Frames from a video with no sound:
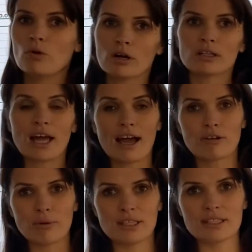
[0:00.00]
How
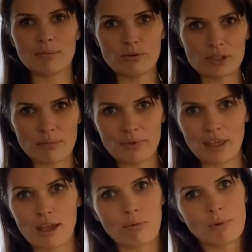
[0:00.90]
do we double
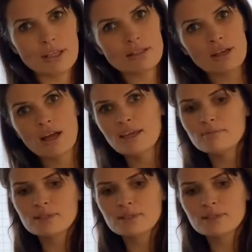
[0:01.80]
something? We times